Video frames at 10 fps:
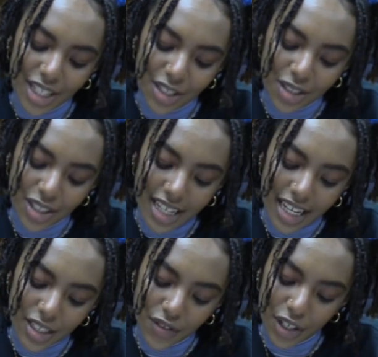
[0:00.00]
Junior
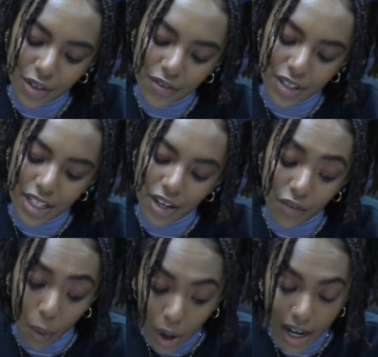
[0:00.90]
days for University
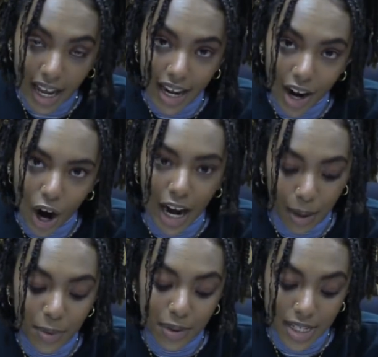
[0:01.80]
of Oregon are
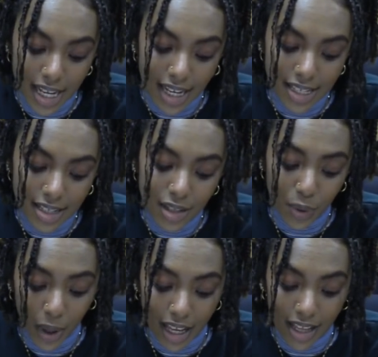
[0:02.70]
April sixth,
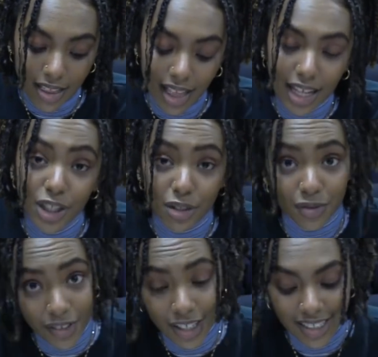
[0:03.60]
twentieth, and
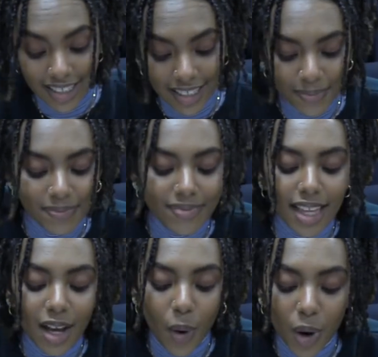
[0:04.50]
June first.
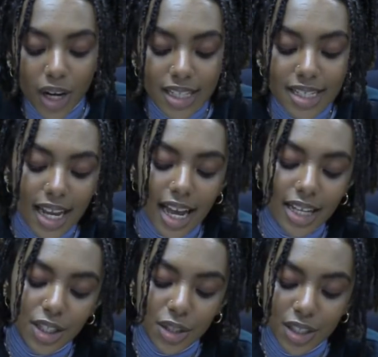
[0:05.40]
Oregon State
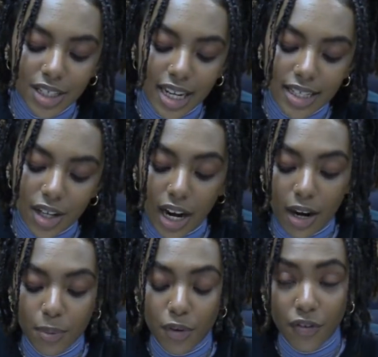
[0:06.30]
has junior days on
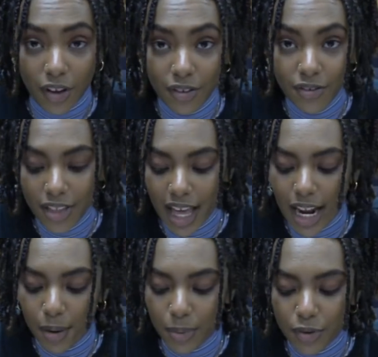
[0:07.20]
April fifth
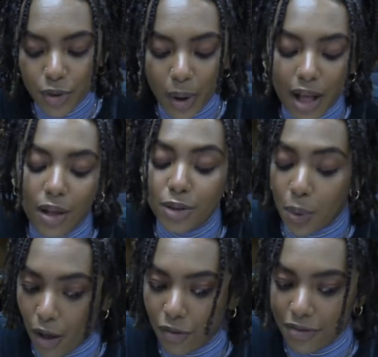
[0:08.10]
and April
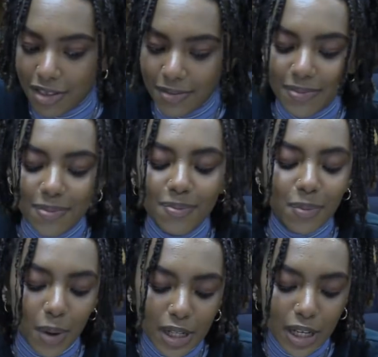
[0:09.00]
twelfth.
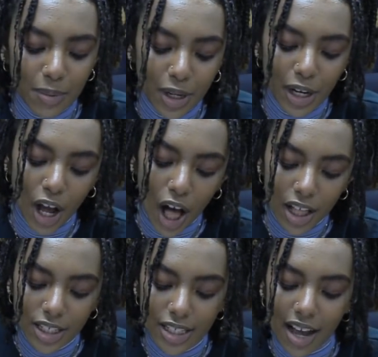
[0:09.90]
Portland Community
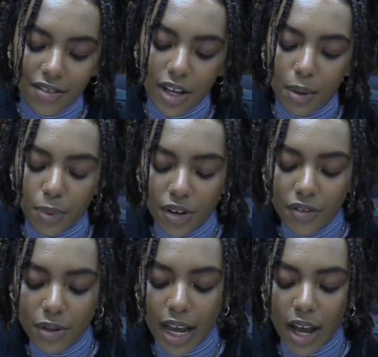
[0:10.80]
College is having a
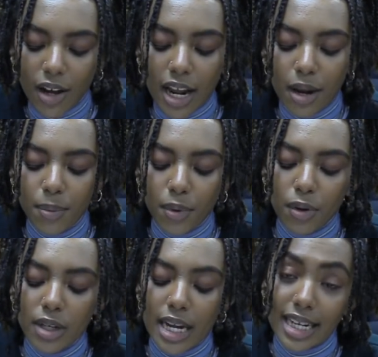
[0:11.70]
preview day on
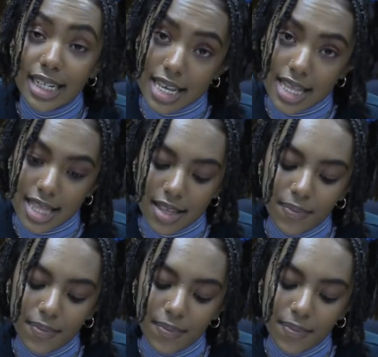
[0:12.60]
April nineteenth.